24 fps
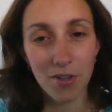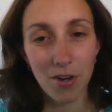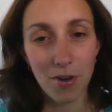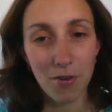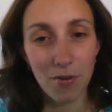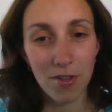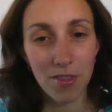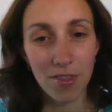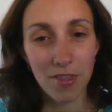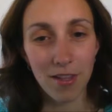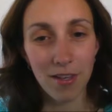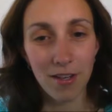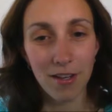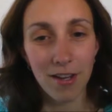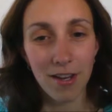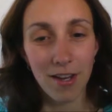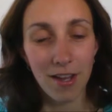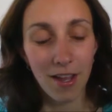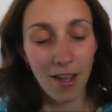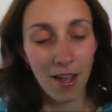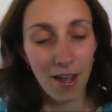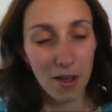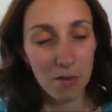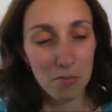and go with it.
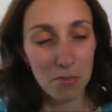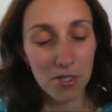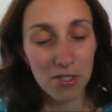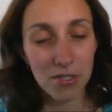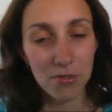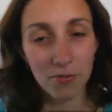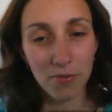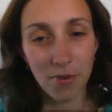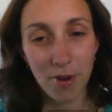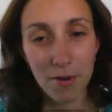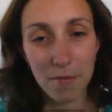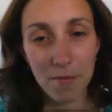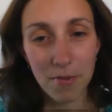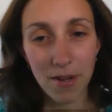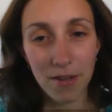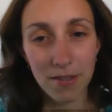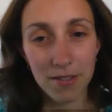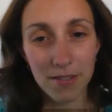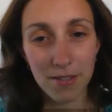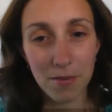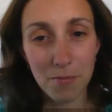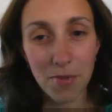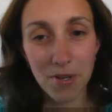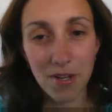It's from
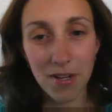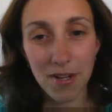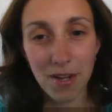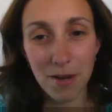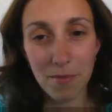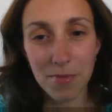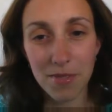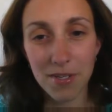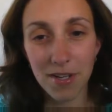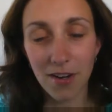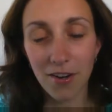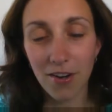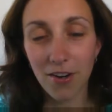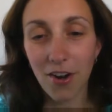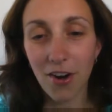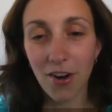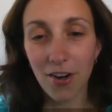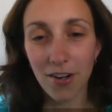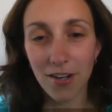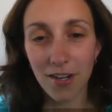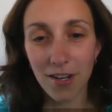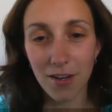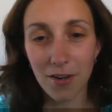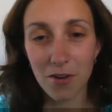somebody named Darren
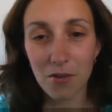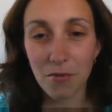Hardy,